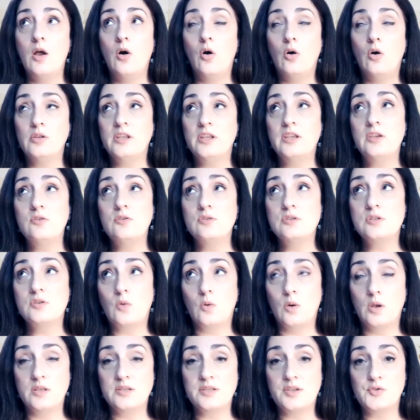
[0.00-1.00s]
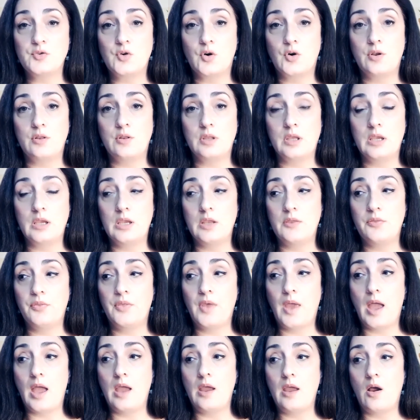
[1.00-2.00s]
Only use oils internally
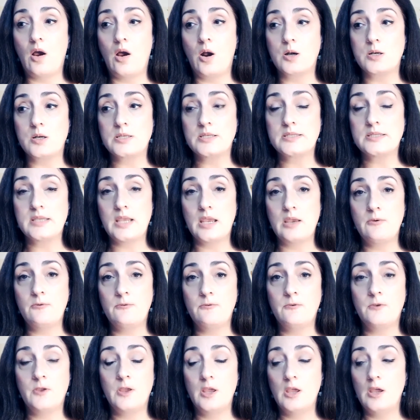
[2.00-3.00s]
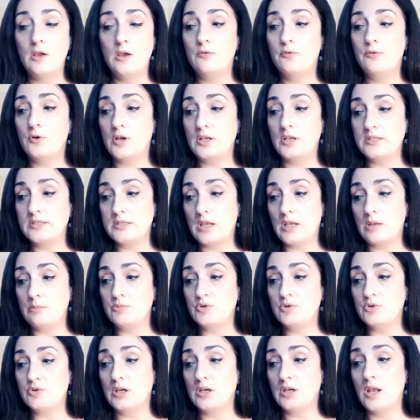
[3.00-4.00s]
that are safe for
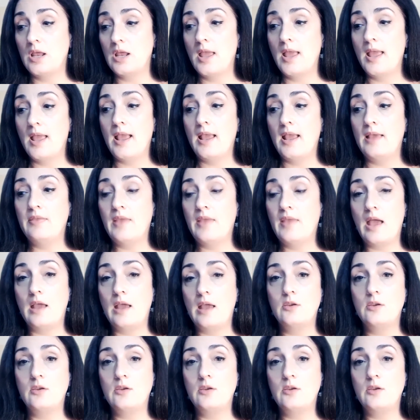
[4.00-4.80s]
consumption and that